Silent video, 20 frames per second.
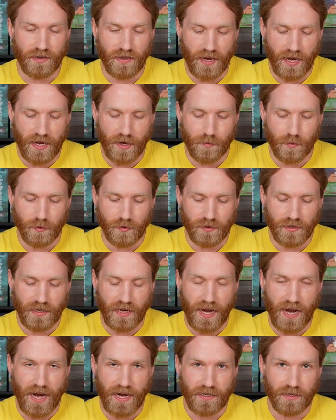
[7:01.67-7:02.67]
able to
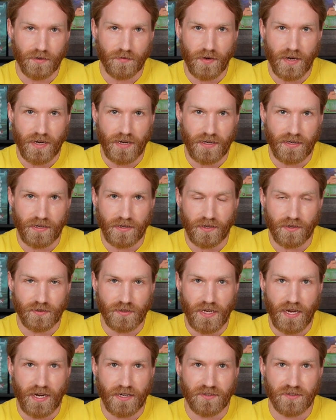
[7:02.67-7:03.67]
activate any of those
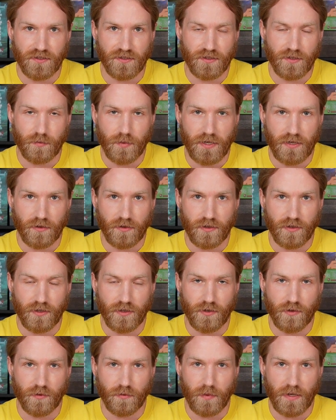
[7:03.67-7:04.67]
actions to be able to
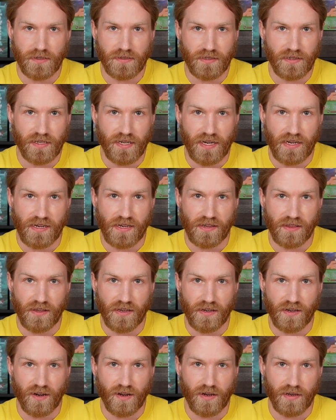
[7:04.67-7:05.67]
do basically
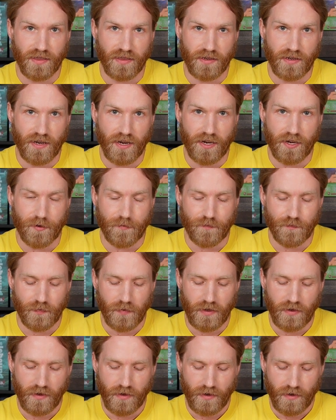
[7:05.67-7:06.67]
anything on the game.
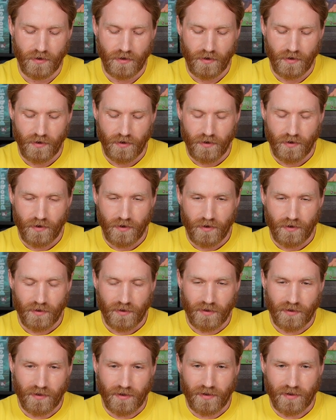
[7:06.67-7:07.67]

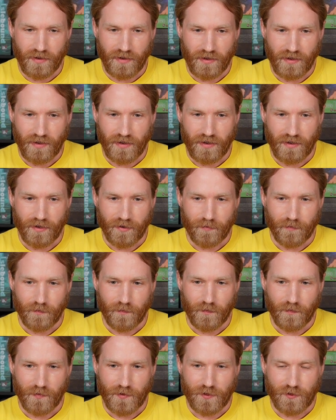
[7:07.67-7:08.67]
The
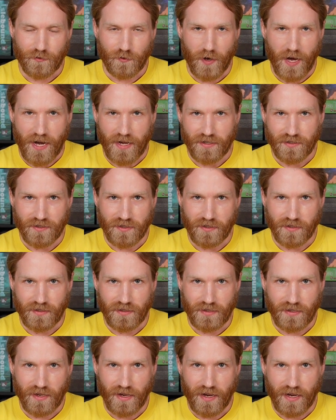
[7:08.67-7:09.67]
strategy of
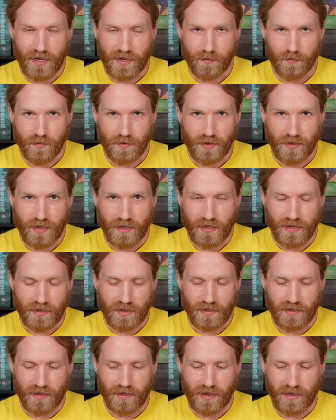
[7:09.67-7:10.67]
this game
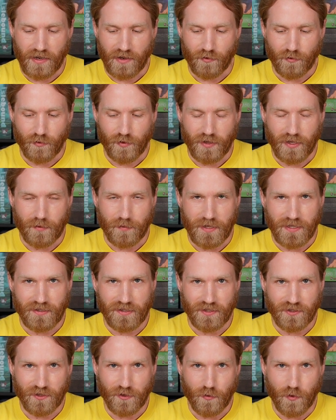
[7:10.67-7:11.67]
can really be
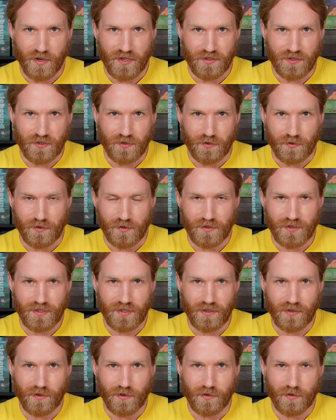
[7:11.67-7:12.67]
situational.
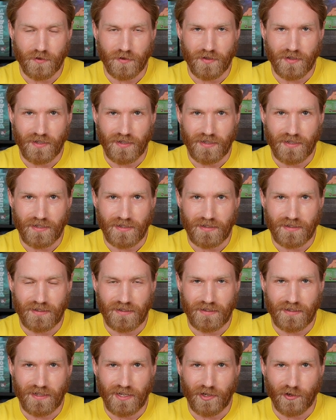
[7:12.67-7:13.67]
So
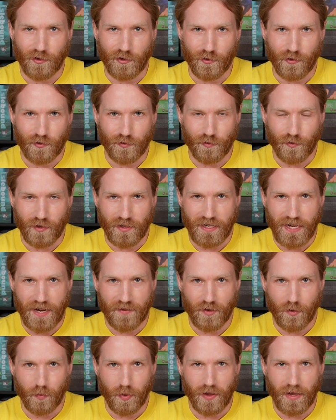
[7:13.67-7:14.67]
you're really
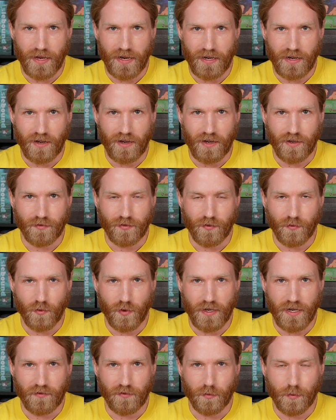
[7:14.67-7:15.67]
having to play off of
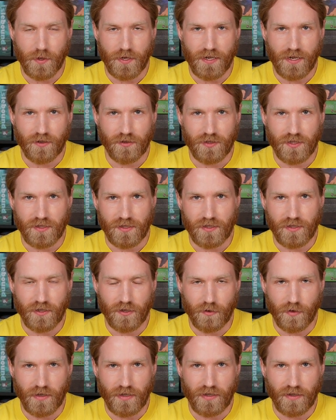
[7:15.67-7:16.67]
what everybody else is
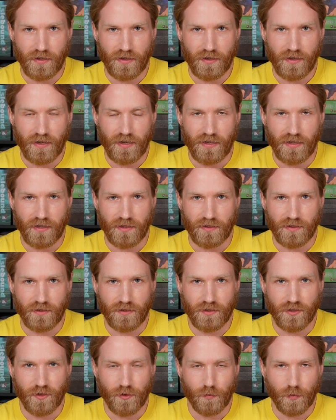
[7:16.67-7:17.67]
doing. In a
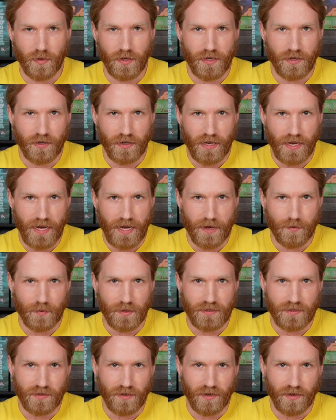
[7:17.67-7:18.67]
2-player game,
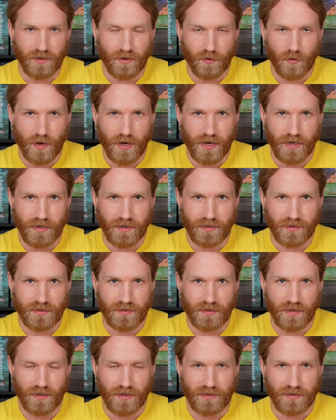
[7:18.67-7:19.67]
it's not quite
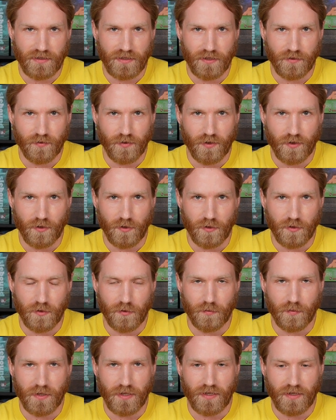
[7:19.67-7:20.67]
as
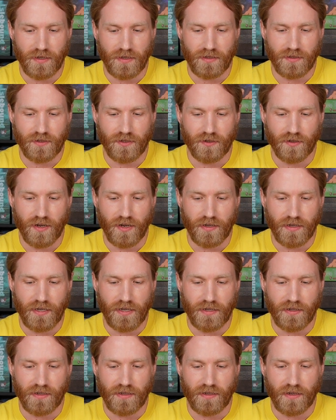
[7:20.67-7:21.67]
difficult because you're not
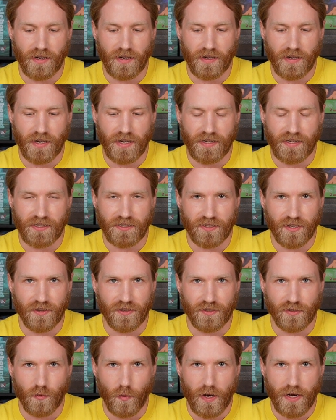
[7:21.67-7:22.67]
getting in each
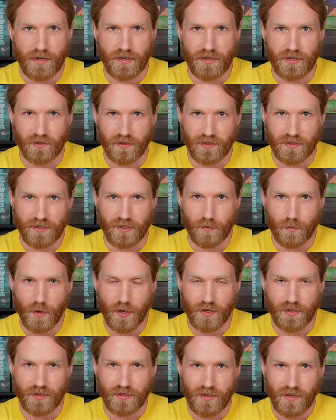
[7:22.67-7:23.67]
other's way nearly so
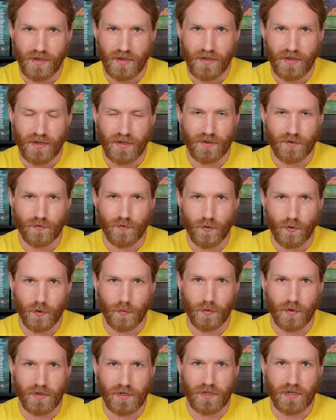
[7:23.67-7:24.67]
much. In a
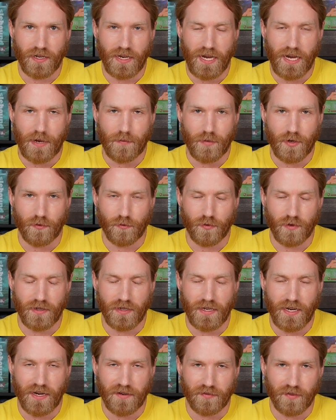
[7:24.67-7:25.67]
4-player game, you
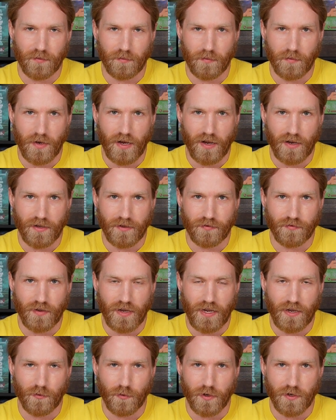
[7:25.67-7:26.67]
really have to
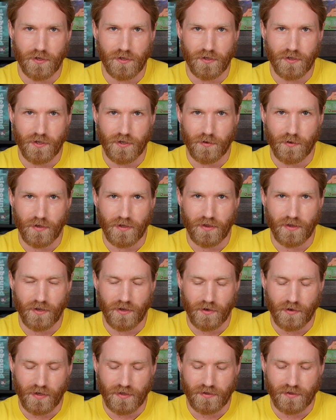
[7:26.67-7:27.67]
modify what you're doing
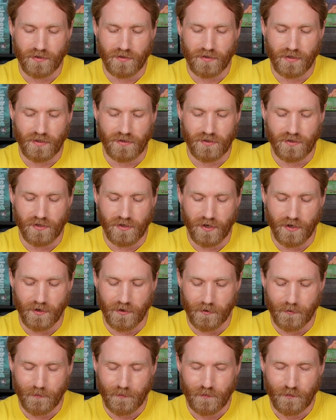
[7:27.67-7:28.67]
though as you
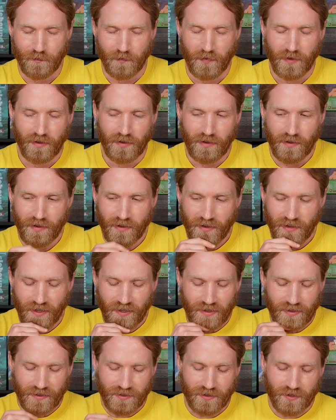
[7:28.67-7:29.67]
go.
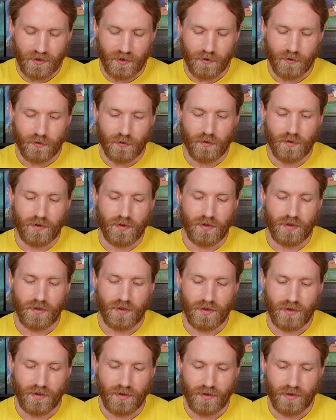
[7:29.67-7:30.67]
So
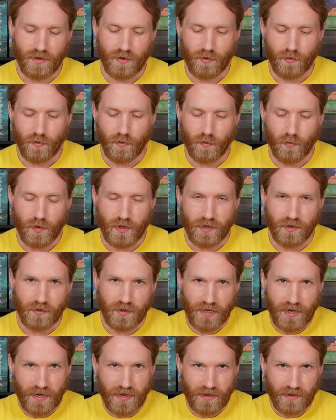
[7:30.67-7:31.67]
when you
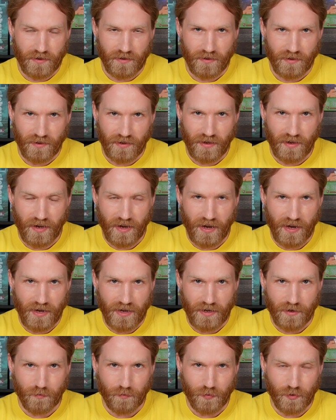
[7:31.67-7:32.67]
take
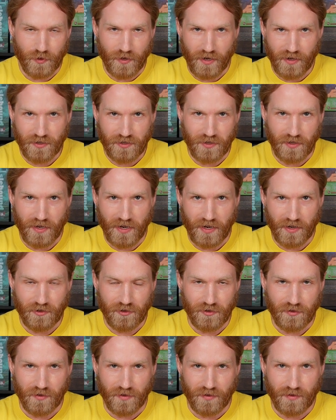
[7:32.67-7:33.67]
a production
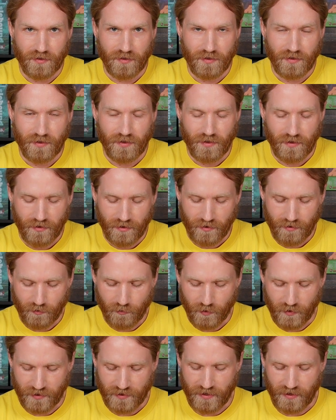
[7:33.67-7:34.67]
action,
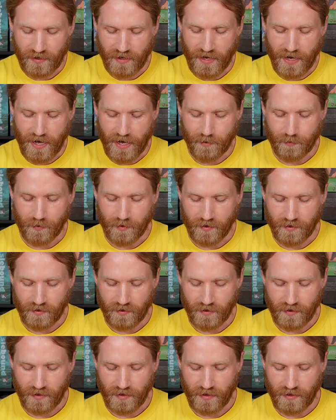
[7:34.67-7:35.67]
what's going to
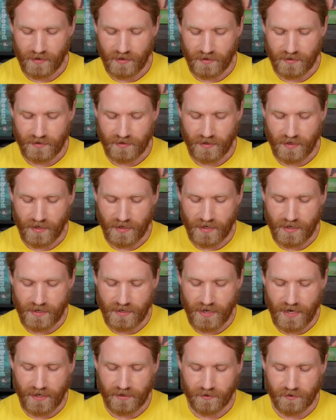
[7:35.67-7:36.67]
happen is any
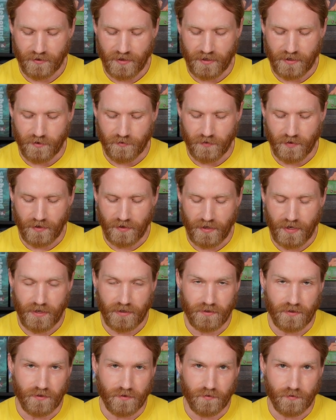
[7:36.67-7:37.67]
nectar that you've
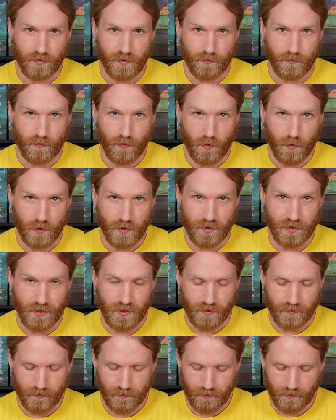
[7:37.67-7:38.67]
collected from
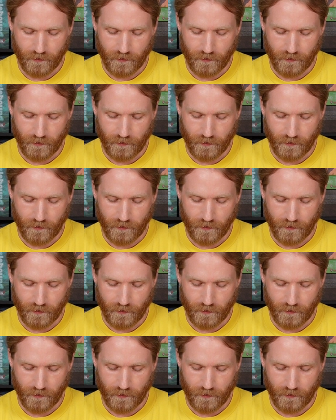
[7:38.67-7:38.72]
foraging